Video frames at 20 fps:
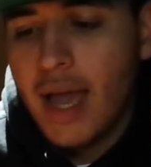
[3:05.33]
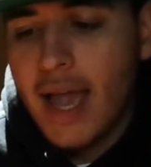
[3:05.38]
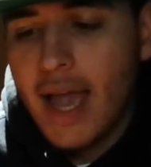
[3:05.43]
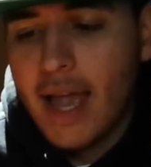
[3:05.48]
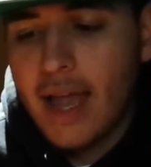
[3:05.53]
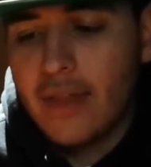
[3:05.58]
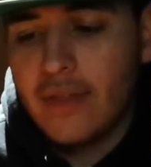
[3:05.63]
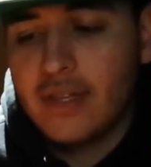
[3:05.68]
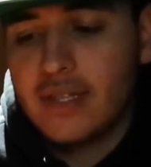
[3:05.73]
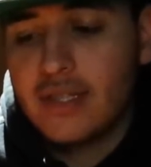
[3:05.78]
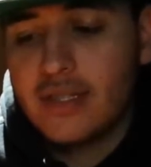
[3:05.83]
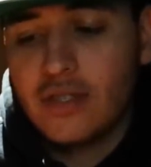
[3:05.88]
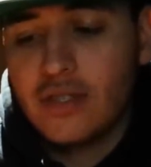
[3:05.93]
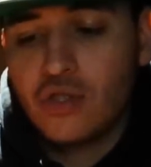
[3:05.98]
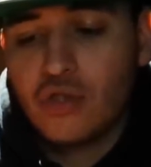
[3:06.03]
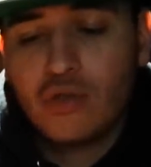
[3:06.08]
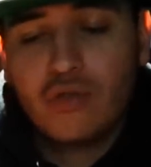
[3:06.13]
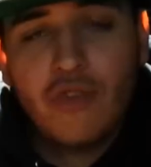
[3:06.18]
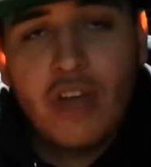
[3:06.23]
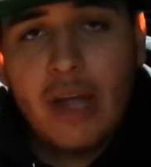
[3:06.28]
And this is a
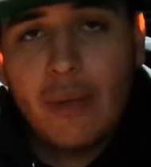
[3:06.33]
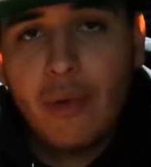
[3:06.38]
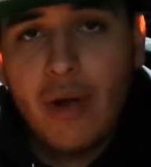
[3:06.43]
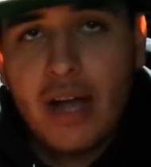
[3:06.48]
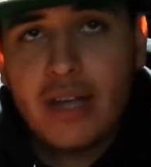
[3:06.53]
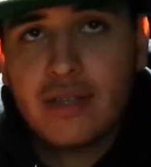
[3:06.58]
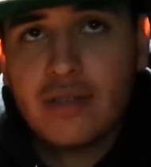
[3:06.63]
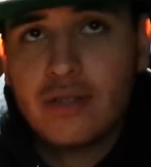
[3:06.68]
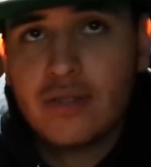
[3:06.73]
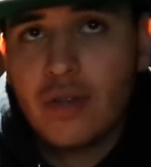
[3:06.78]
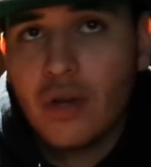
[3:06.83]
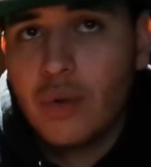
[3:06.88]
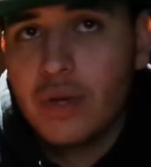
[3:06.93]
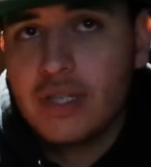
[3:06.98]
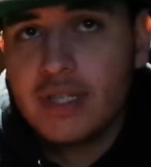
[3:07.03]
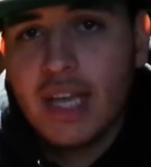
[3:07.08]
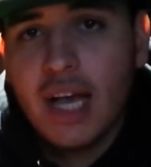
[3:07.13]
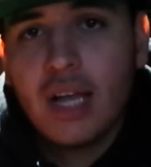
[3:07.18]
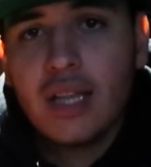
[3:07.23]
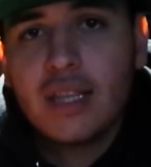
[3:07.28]
true vaporizer, so
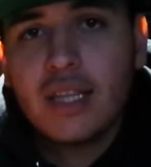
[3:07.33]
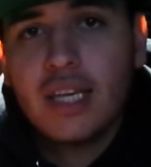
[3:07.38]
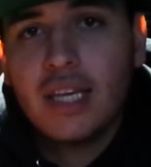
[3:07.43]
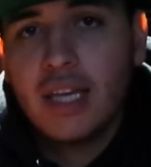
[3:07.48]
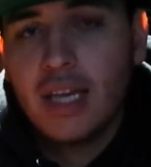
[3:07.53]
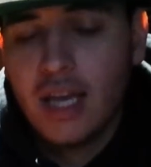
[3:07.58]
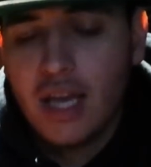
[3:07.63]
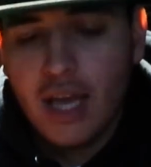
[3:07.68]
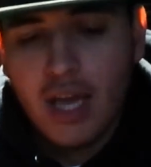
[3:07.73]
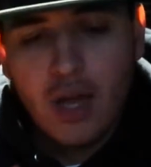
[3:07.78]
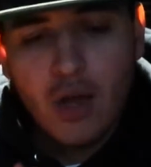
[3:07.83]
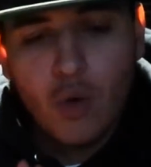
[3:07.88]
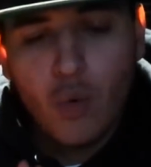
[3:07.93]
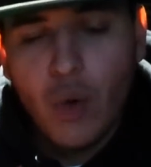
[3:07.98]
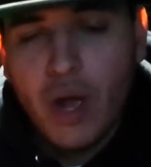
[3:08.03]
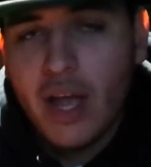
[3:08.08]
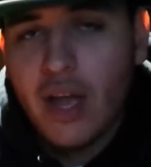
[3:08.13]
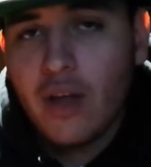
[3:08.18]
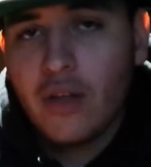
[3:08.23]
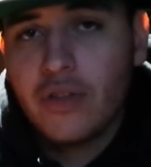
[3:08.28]
it's healthy,
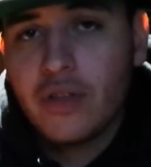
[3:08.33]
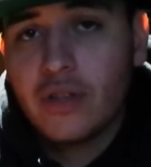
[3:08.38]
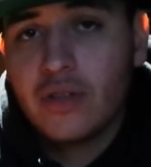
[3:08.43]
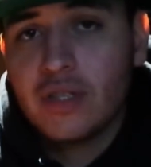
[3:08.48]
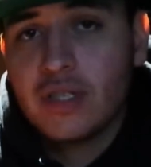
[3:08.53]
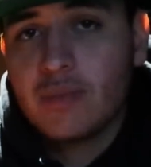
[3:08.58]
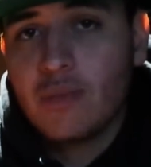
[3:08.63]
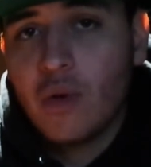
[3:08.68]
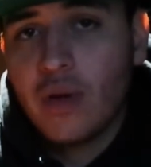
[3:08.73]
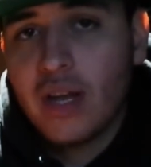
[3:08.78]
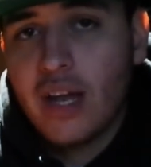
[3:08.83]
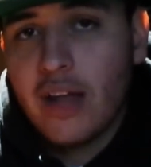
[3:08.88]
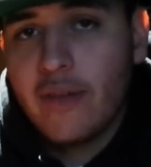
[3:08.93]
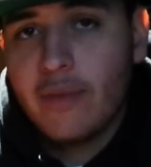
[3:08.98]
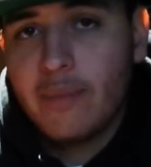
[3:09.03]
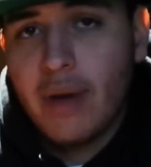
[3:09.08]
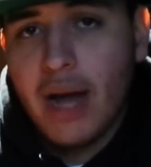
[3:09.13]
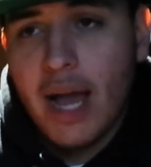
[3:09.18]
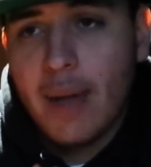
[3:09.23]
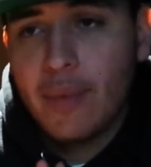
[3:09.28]
way healthier than smoking out of
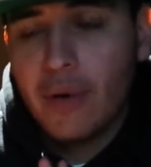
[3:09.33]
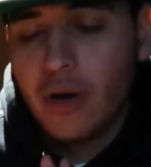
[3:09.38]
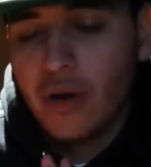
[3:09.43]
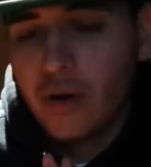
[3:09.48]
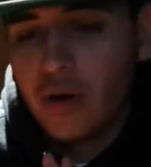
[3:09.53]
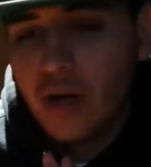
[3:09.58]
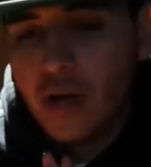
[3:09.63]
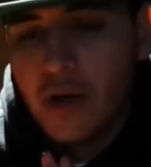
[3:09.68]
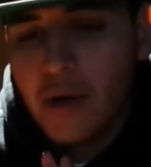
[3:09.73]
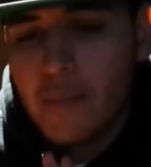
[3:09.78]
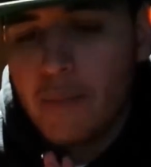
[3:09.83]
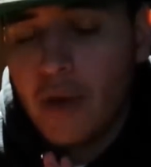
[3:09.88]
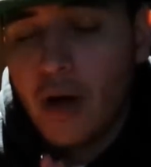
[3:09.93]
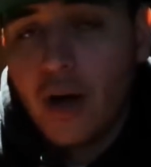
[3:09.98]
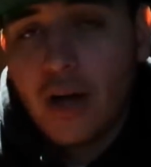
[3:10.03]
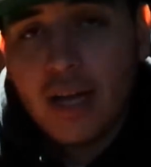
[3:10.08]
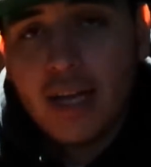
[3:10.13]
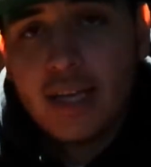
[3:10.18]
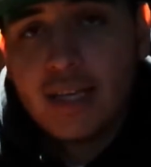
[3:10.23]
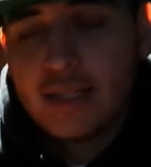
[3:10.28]
a pipe or
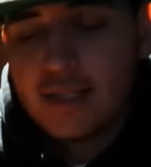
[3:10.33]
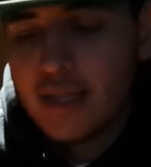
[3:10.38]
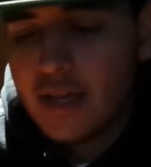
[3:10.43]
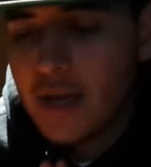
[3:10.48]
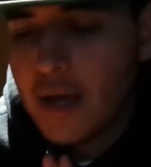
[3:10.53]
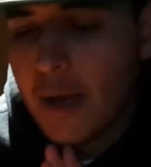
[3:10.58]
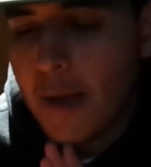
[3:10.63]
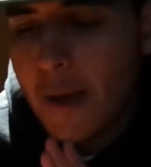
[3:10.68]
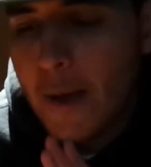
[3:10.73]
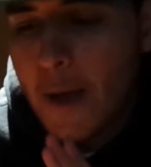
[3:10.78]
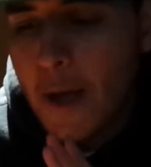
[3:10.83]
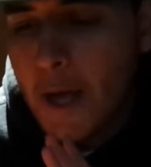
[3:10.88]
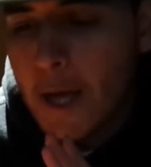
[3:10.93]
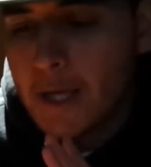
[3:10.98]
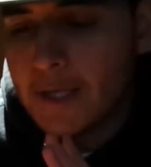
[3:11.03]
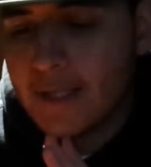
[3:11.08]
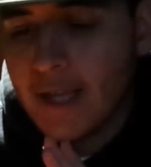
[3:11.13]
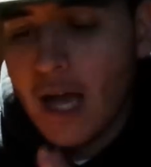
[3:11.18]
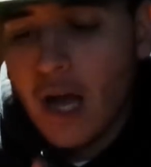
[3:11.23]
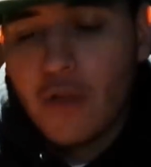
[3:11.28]
bong hits.
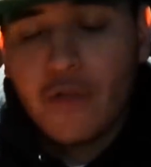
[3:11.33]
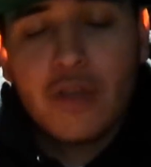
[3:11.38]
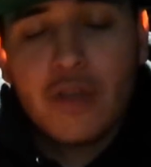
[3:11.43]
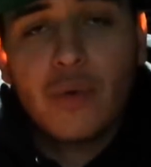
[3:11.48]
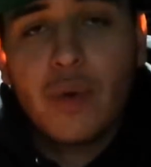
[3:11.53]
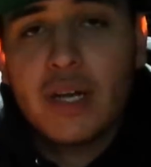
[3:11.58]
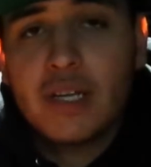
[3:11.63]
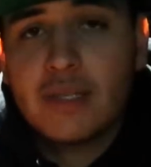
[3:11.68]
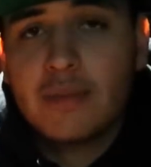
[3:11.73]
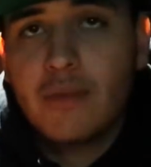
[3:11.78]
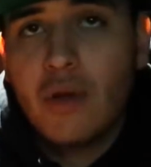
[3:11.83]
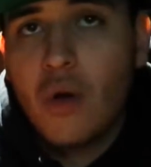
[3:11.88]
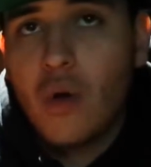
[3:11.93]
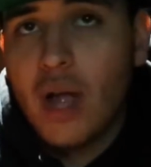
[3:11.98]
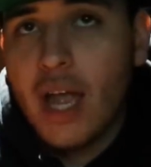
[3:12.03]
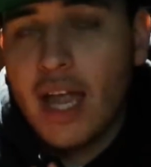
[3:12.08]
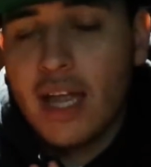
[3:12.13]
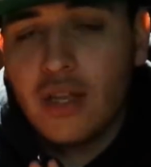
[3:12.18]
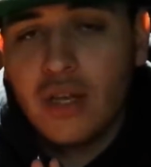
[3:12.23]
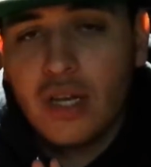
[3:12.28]
It's the healthier way to
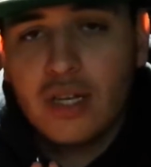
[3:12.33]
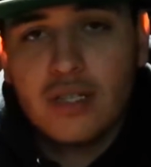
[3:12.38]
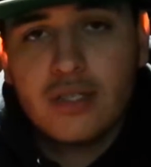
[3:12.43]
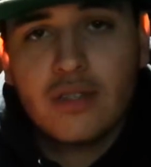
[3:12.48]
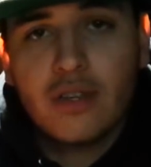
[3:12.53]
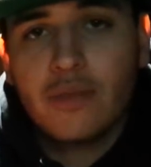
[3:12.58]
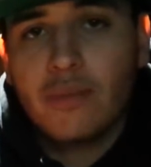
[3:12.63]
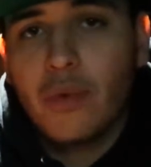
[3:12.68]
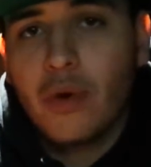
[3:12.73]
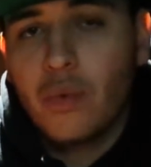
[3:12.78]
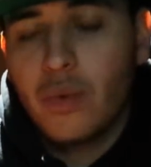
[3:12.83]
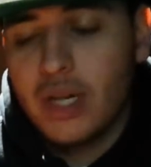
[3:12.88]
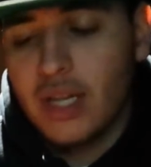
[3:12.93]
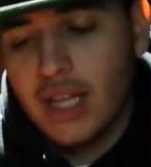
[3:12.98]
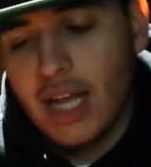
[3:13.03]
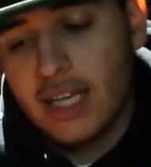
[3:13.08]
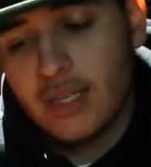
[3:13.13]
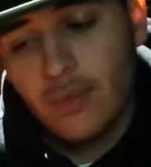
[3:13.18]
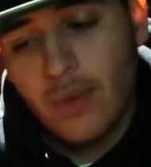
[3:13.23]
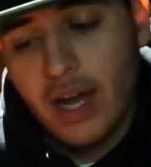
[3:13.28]
smoke, and you conserve more weed.
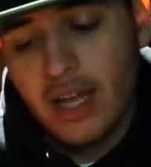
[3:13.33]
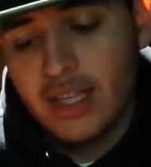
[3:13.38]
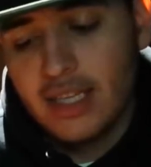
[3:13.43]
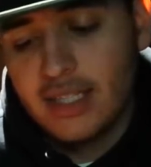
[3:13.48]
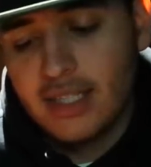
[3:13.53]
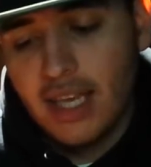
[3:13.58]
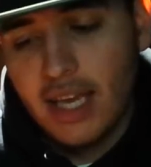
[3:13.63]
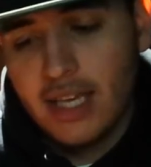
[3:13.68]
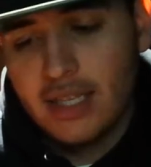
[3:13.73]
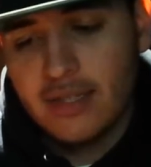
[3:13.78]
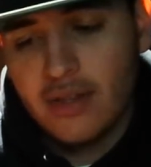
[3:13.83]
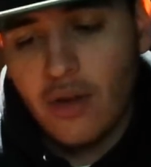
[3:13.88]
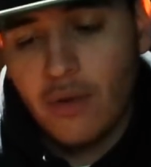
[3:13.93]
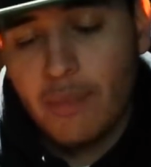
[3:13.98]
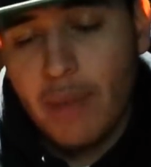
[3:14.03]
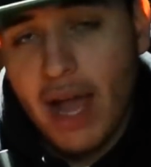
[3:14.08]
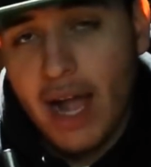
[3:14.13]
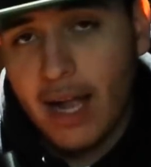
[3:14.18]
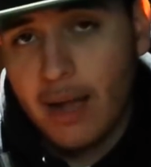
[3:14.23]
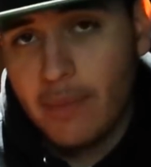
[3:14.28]
That's why these things
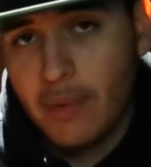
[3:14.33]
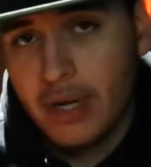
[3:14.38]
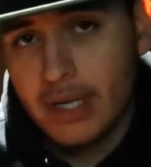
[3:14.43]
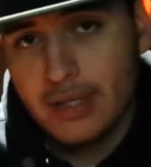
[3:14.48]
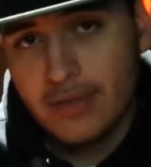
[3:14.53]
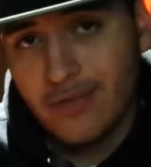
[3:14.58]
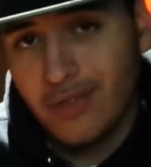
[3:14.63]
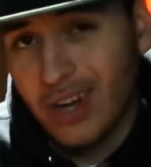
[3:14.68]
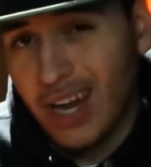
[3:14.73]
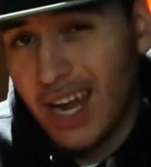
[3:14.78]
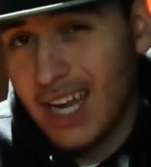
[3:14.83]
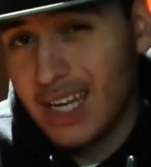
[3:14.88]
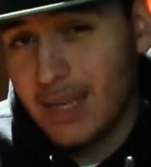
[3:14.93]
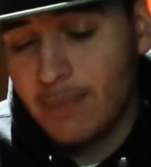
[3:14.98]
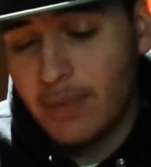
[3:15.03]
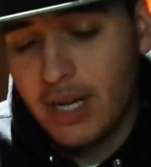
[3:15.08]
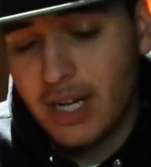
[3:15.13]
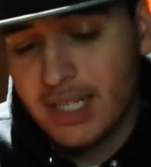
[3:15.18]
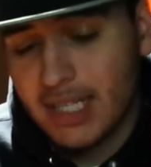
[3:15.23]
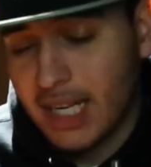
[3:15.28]
pack a punch. For 80
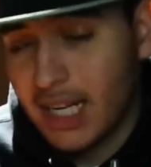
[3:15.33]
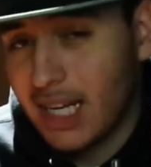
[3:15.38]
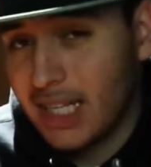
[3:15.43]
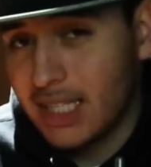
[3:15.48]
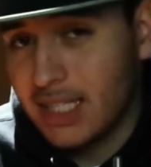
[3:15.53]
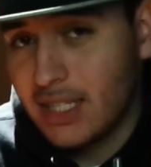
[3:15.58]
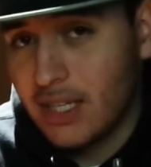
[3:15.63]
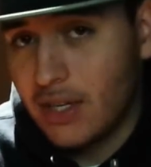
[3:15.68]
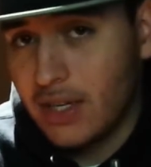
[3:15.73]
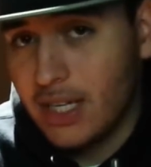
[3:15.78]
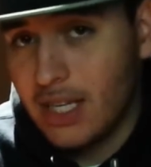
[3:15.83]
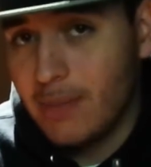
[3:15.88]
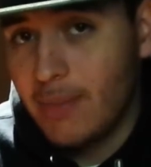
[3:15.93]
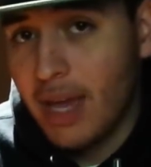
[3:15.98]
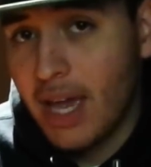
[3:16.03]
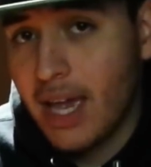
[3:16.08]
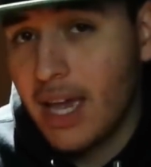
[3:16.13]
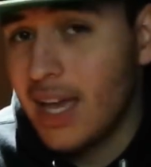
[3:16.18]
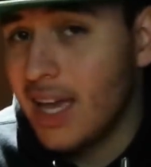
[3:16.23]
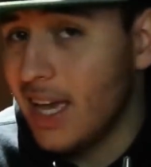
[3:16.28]
bucks, I got this on
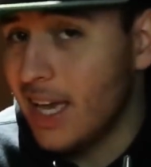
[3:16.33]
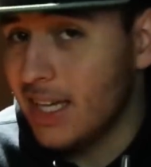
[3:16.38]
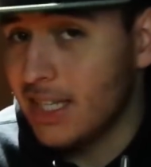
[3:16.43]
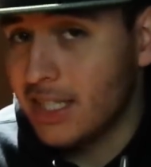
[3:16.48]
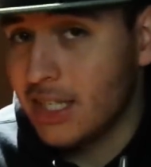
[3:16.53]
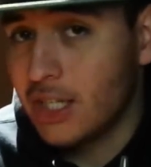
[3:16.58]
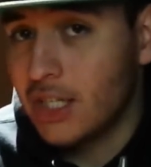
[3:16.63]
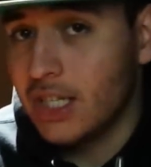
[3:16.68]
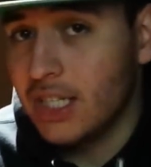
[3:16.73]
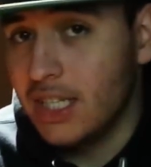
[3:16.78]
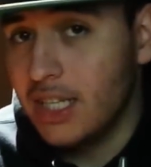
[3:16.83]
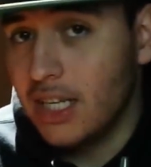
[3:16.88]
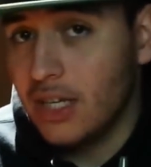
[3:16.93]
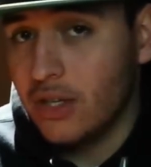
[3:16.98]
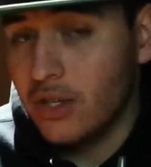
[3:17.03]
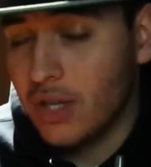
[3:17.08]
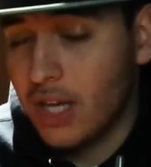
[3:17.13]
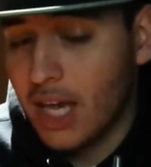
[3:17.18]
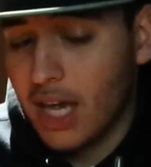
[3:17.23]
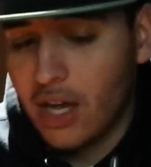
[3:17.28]
eBay. It's a good deal.
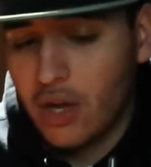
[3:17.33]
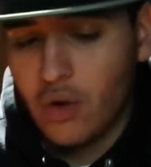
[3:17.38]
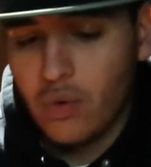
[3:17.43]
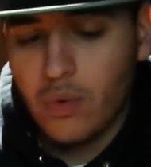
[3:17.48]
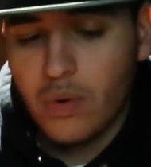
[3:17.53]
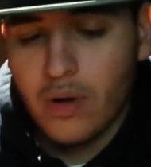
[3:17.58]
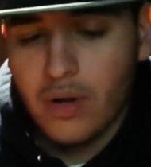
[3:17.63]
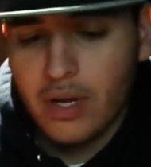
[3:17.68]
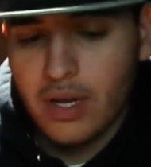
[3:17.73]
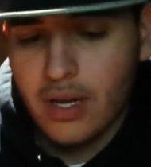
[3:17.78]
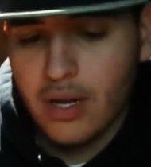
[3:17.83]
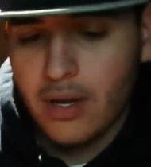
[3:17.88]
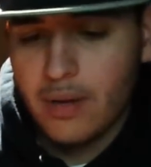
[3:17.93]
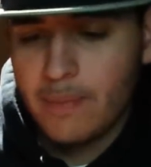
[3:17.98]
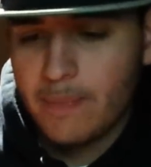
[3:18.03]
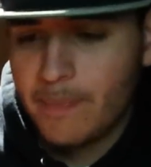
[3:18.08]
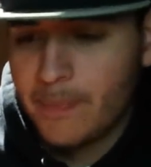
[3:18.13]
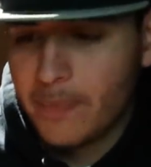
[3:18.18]
You can't go wrong here.